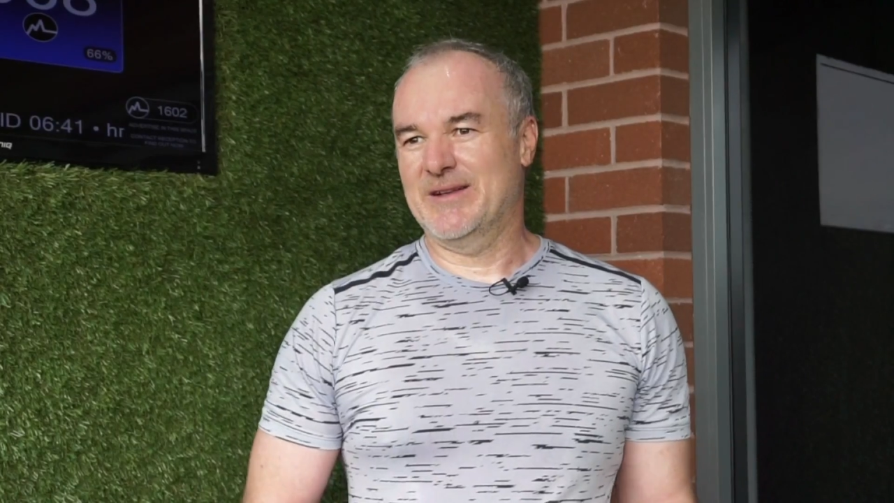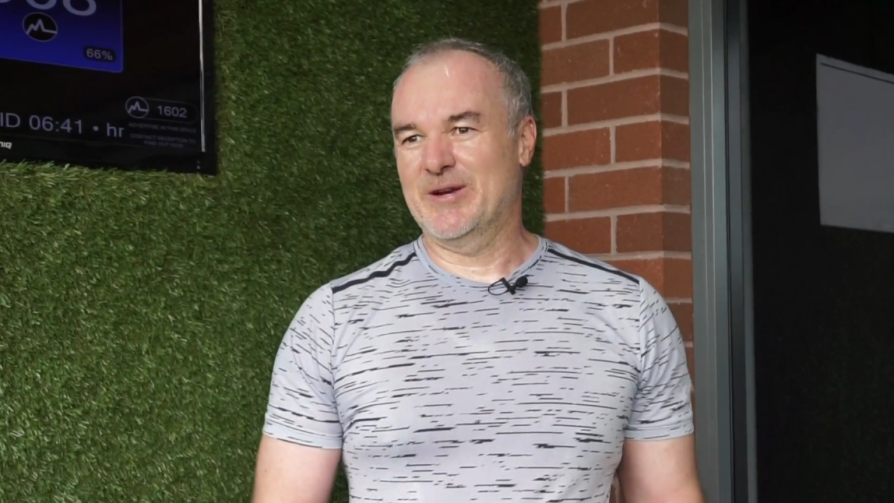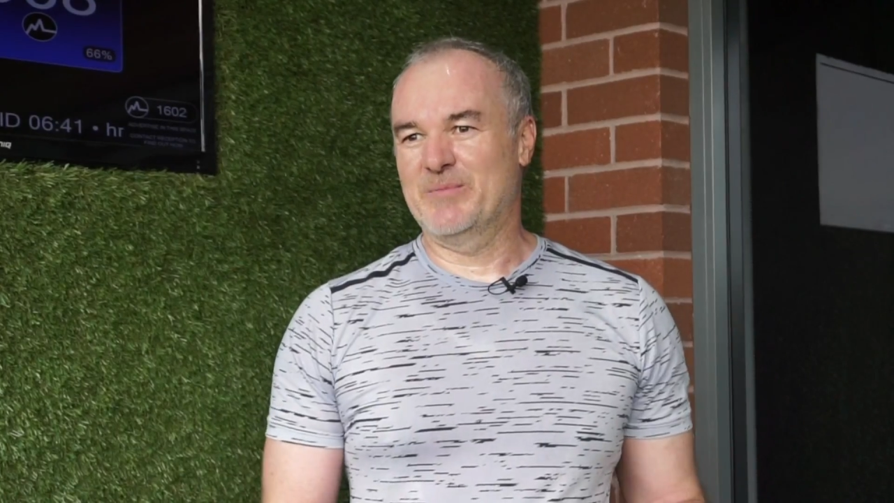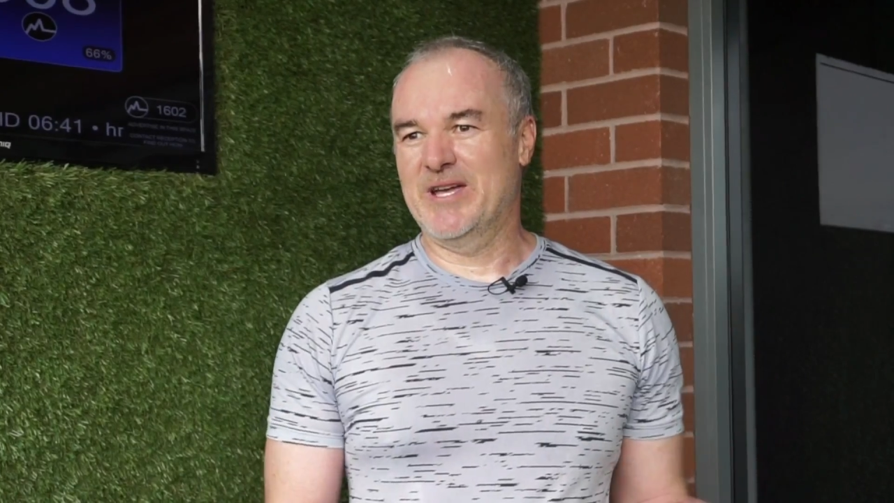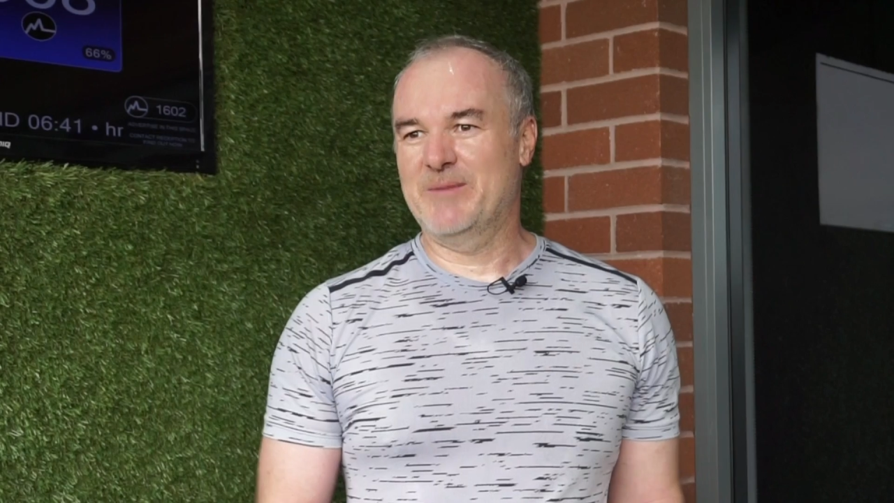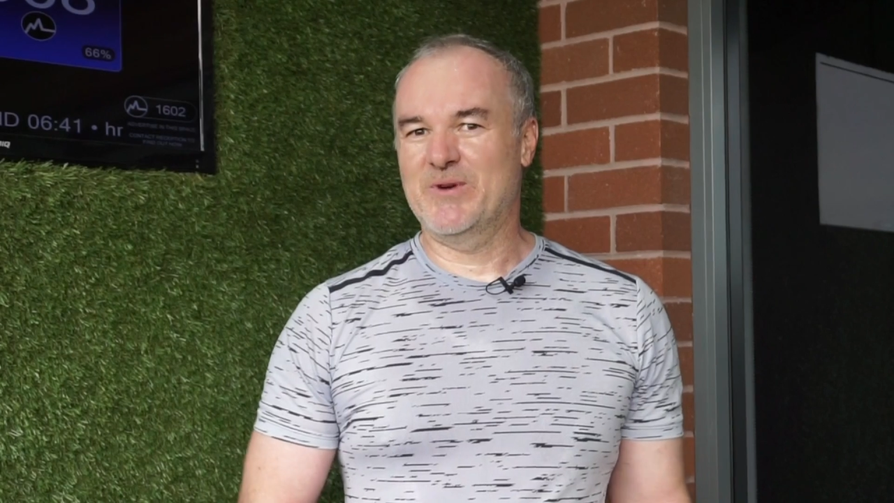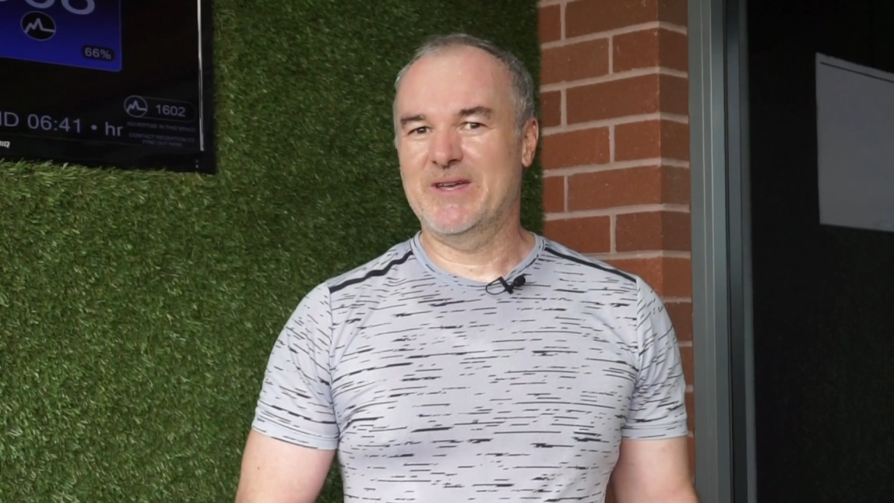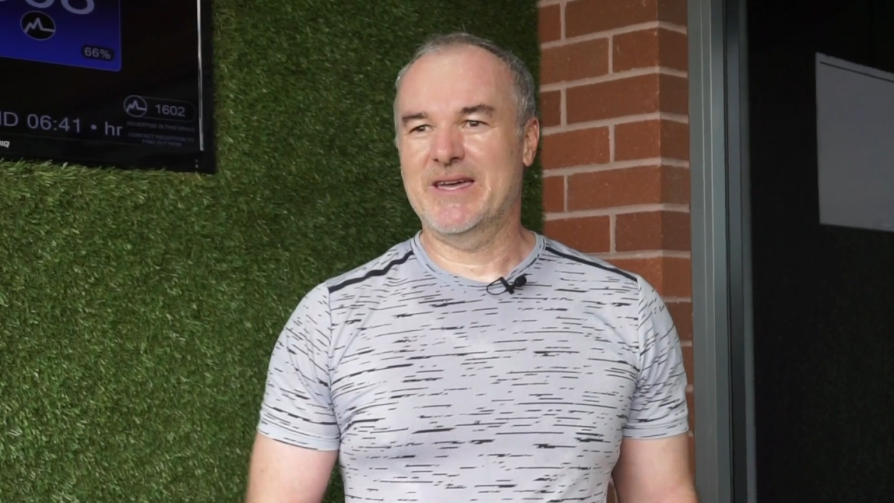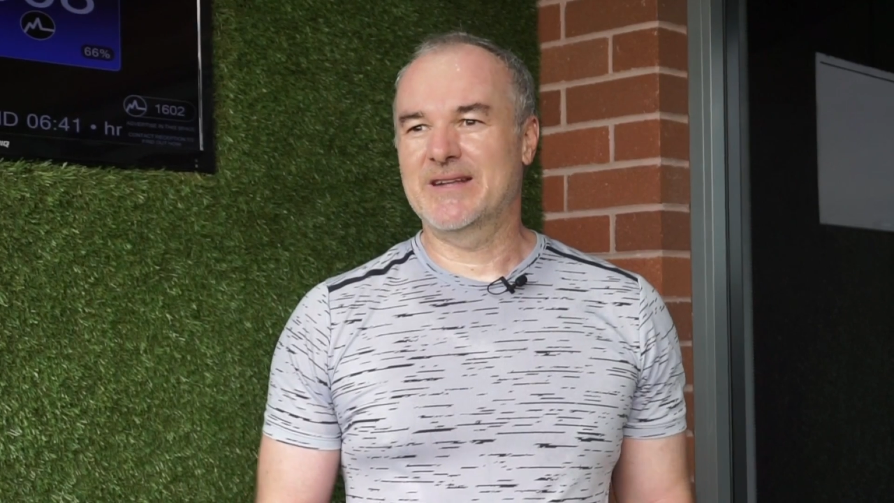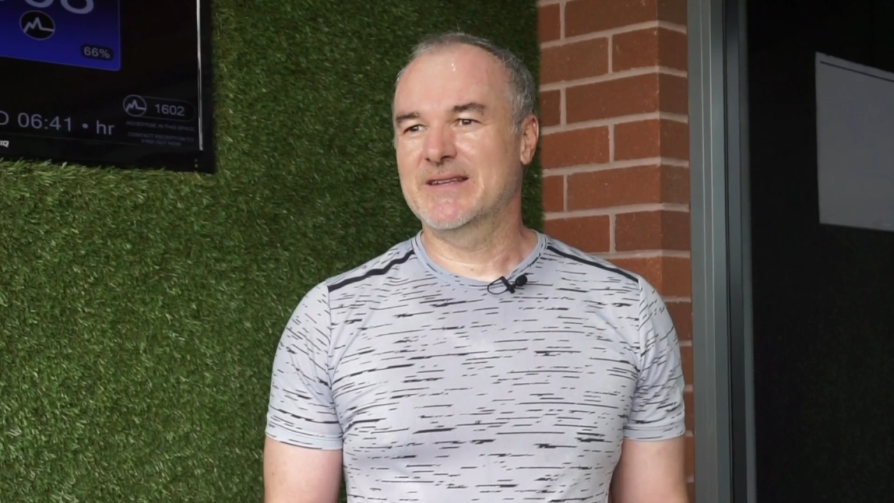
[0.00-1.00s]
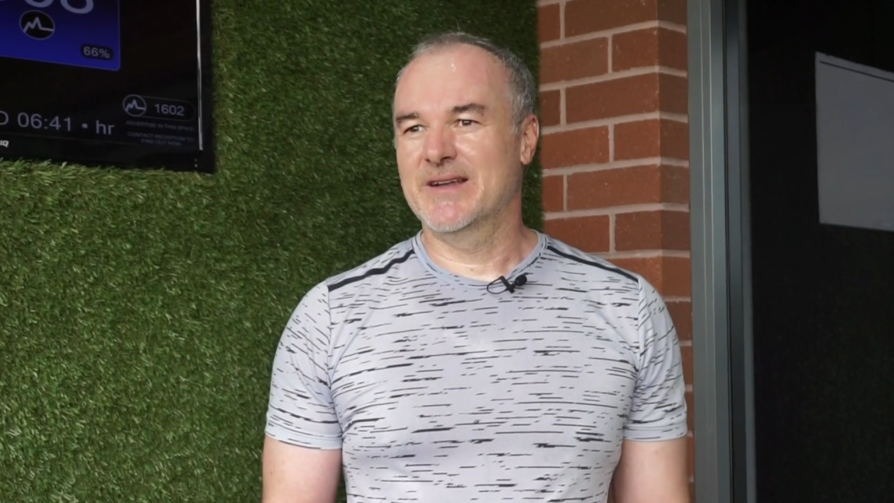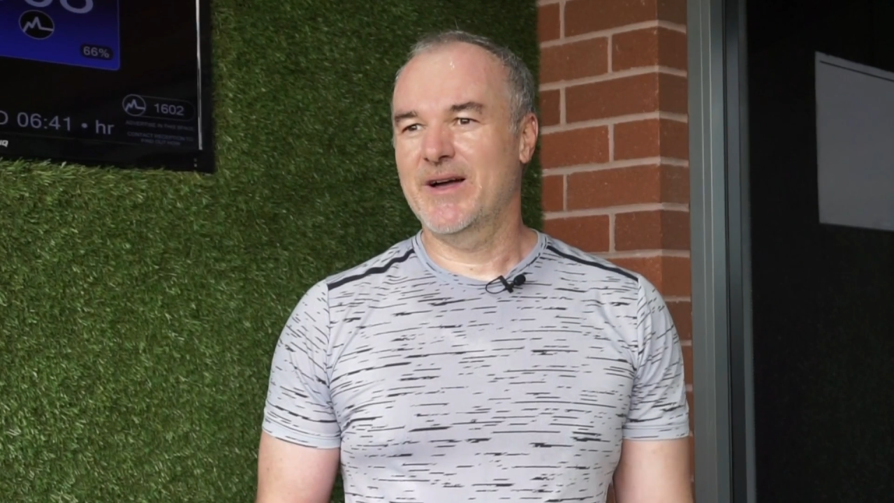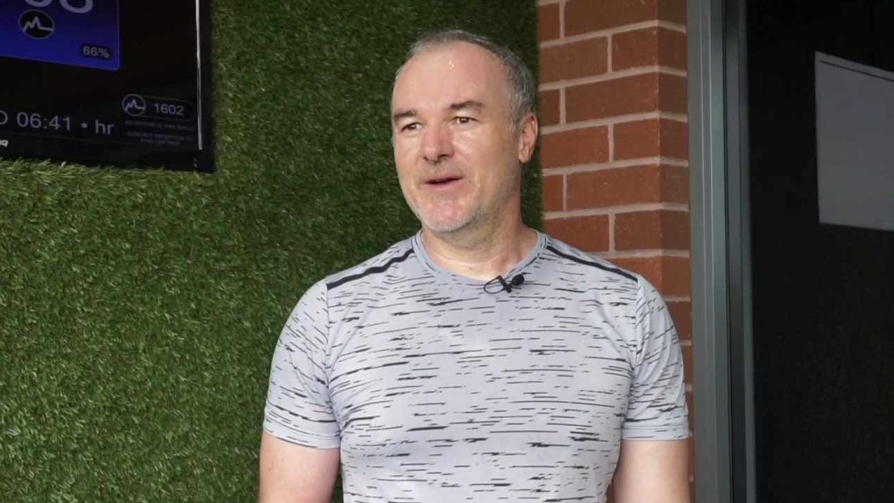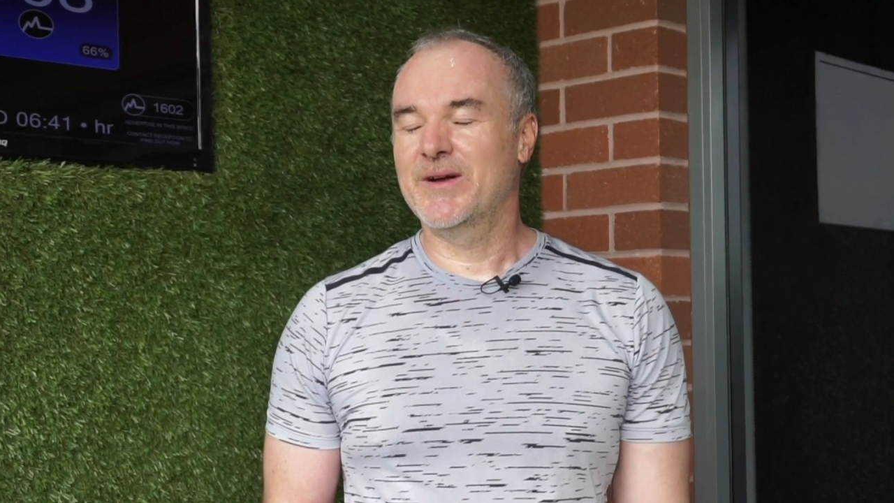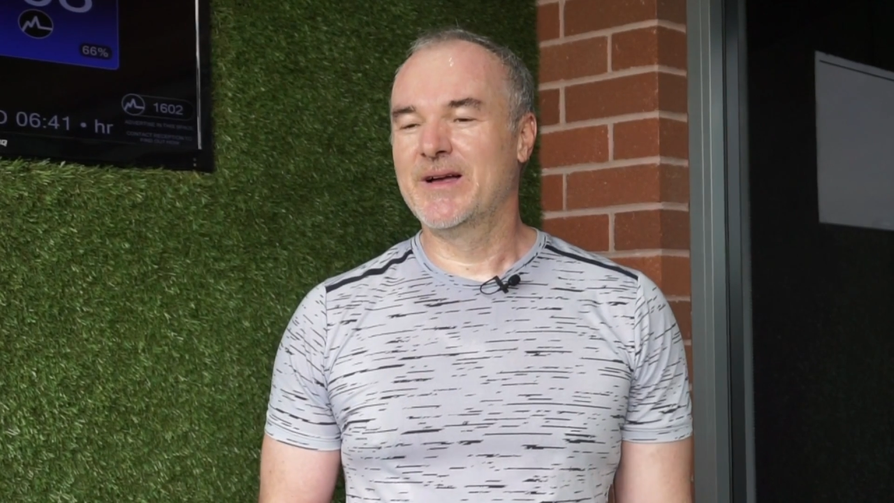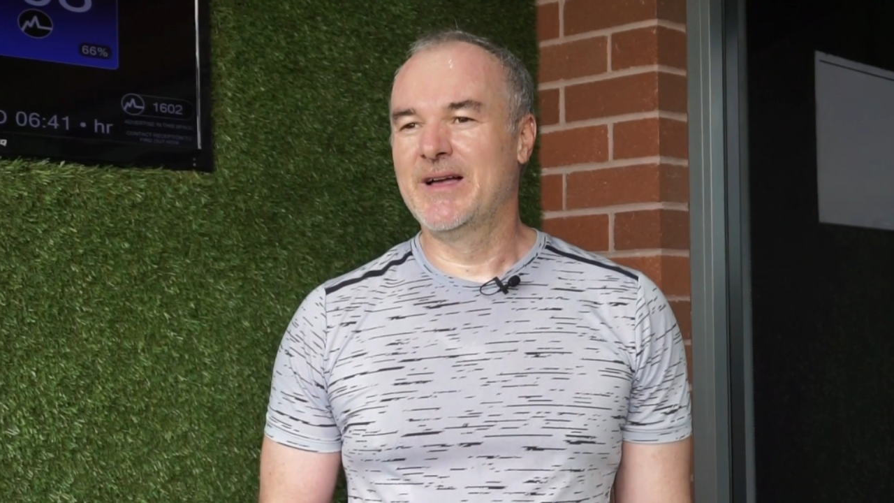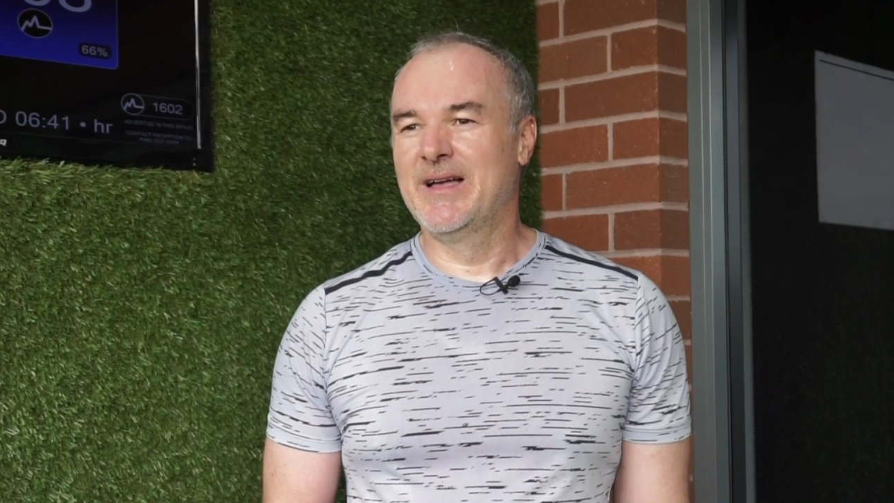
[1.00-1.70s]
a lot of people you get to know.